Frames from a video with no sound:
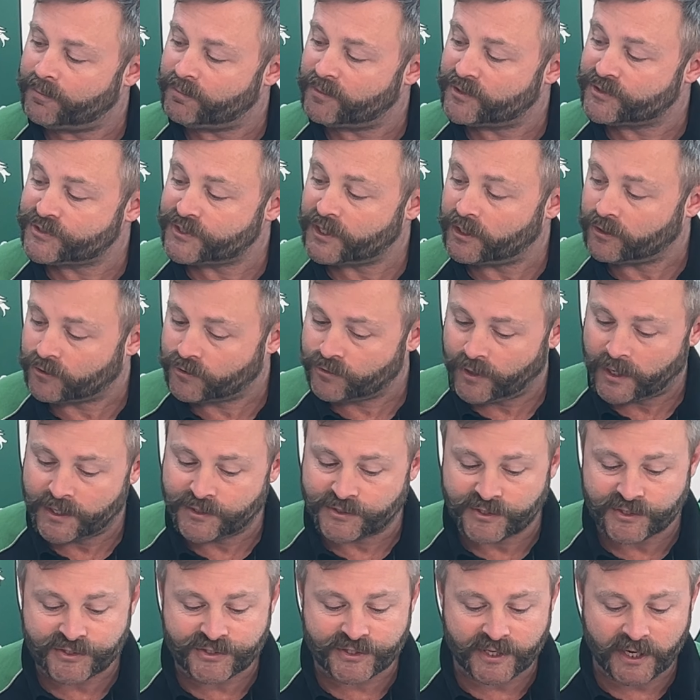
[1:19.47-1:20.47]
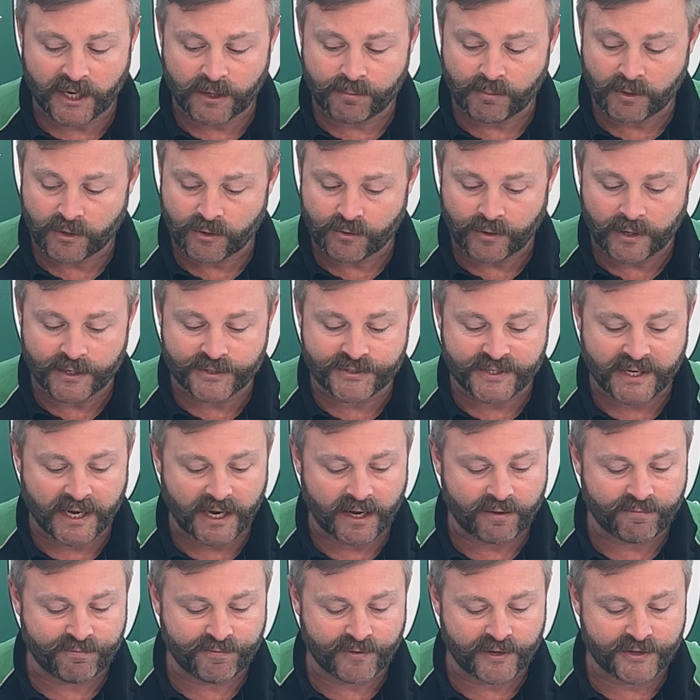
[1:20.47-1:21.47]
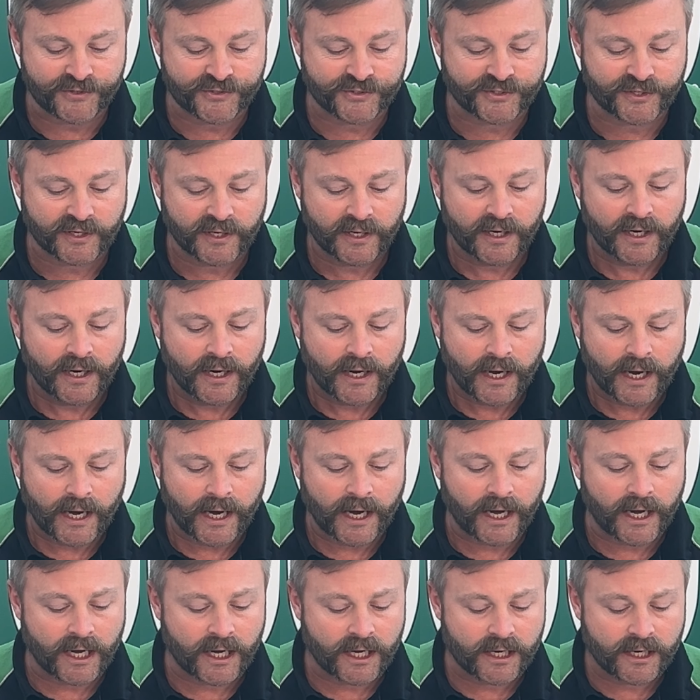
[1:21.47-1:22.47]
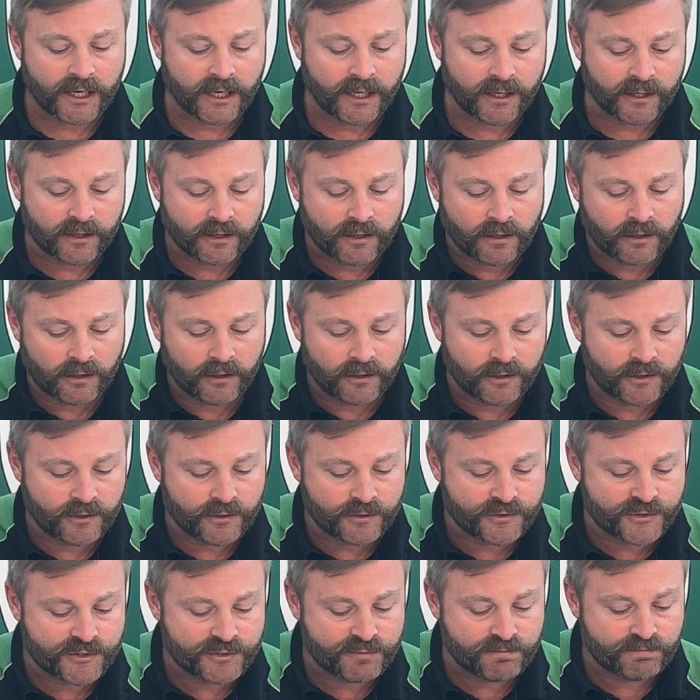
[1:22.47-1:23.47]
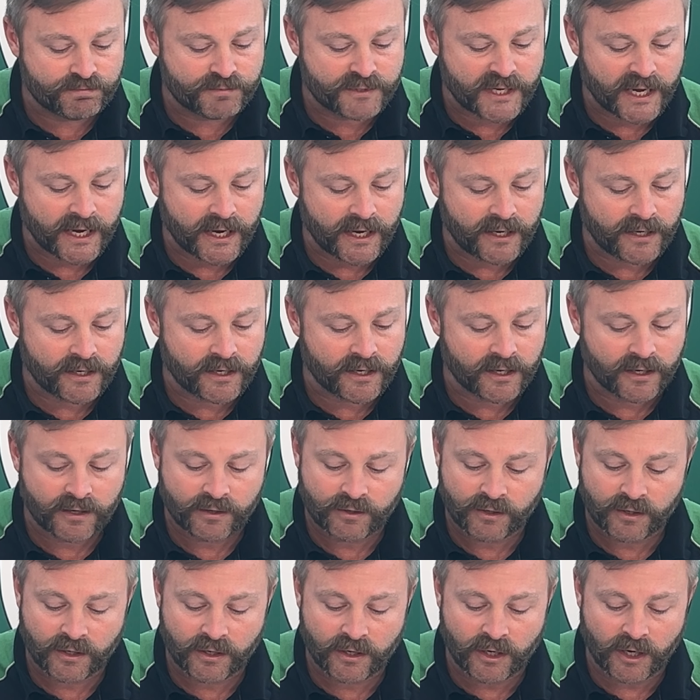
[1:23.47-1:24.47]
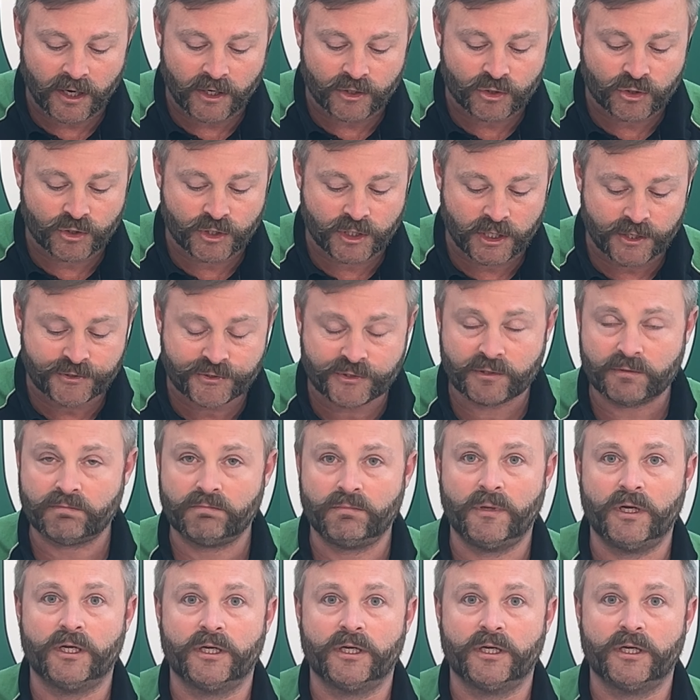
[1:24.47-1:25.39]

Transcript: So great to see them, great to have this. It includes 10 cartridges.